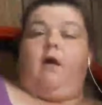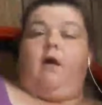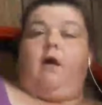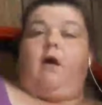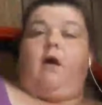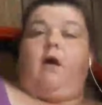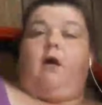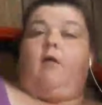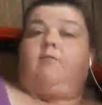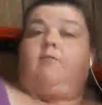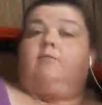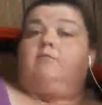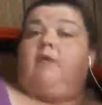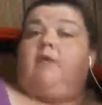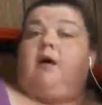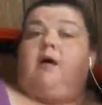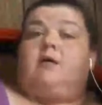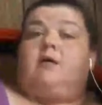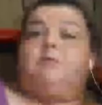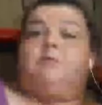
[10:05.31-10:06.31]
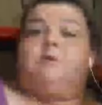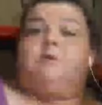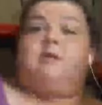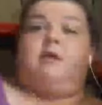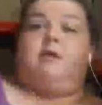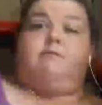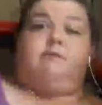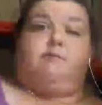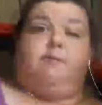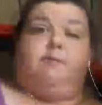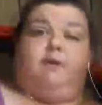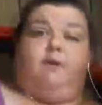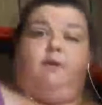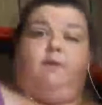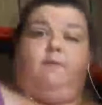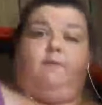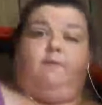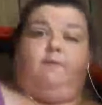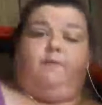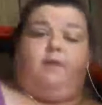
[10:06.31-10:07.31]
My husband's name is
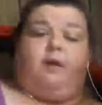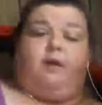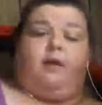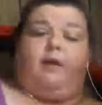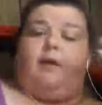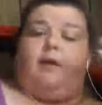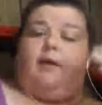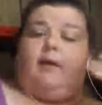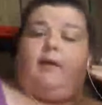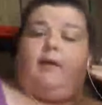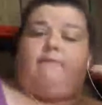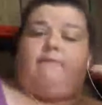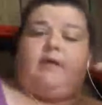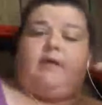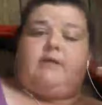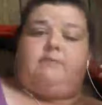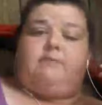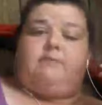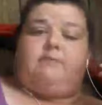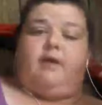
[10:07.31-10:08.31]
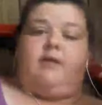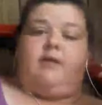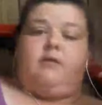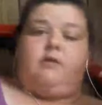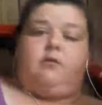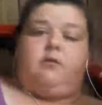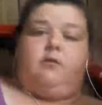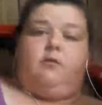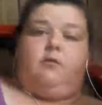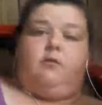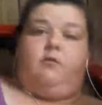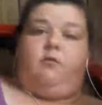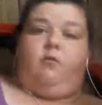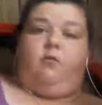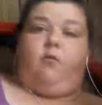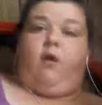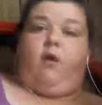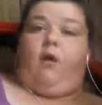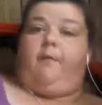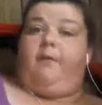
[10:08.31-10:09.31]
Bill, and I've got some plans
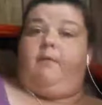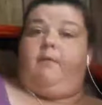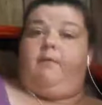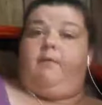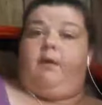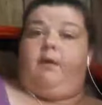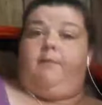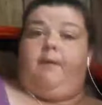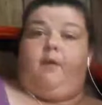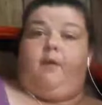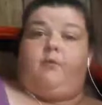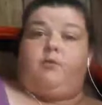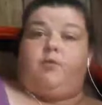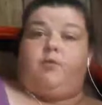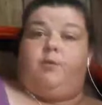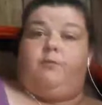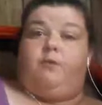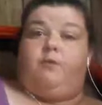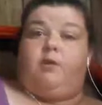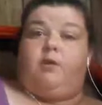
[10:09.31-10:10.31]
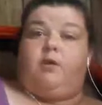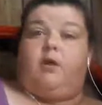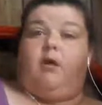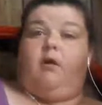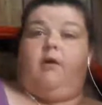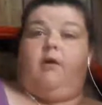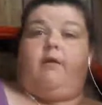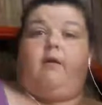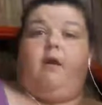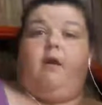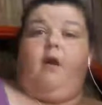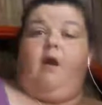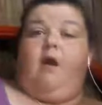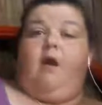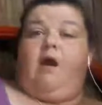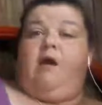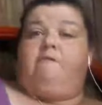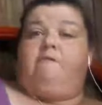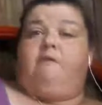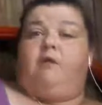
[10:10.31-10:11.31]
to help him get a poetry book done.
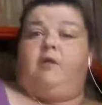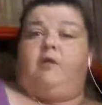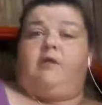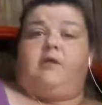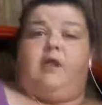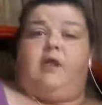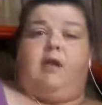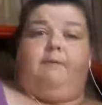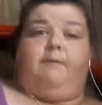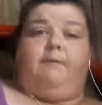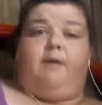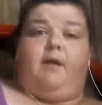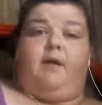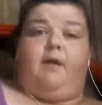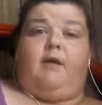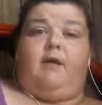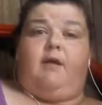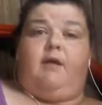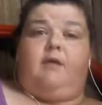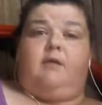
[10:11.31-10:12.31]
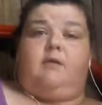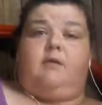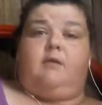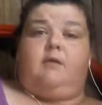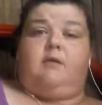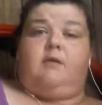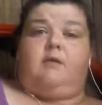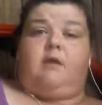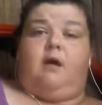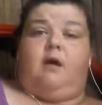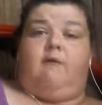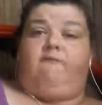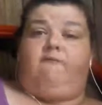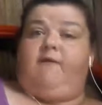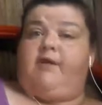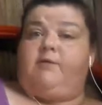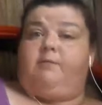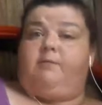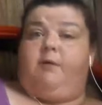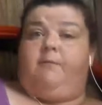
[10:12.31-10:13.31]
I've already set up his
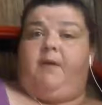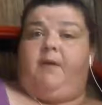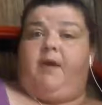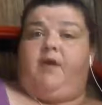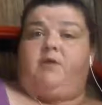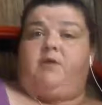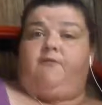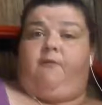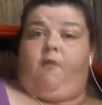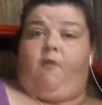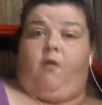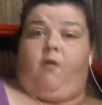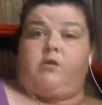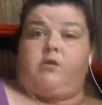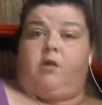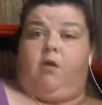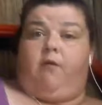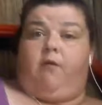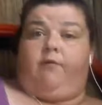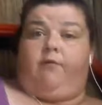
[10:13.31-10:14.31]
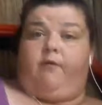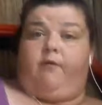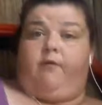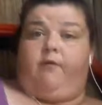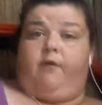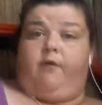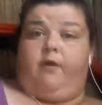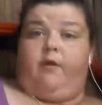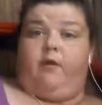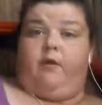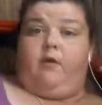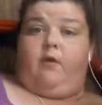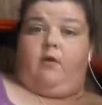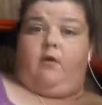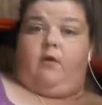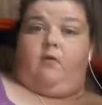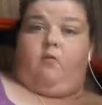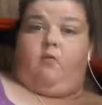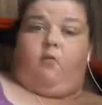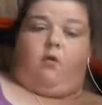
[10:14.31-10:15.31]
Facebook page for his author
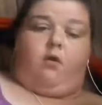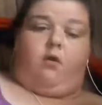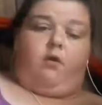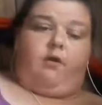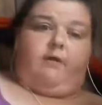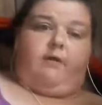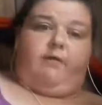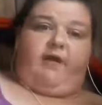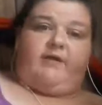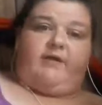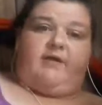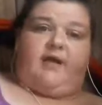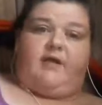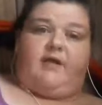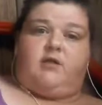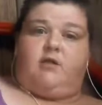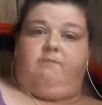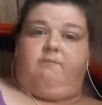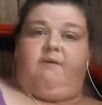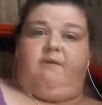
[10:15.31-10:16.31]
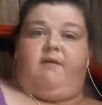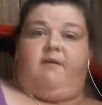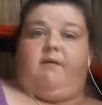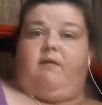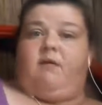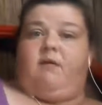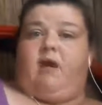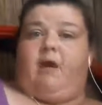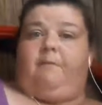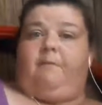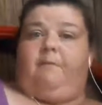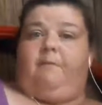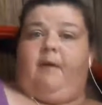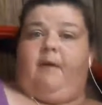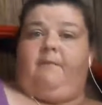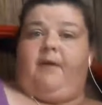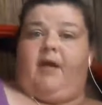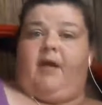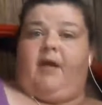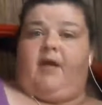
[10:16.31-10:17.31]
work. That's actually pinned to the top of
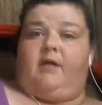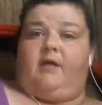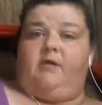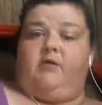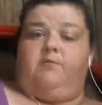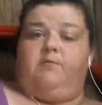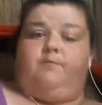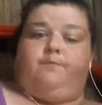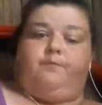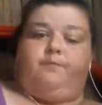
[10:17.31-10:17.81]
my page.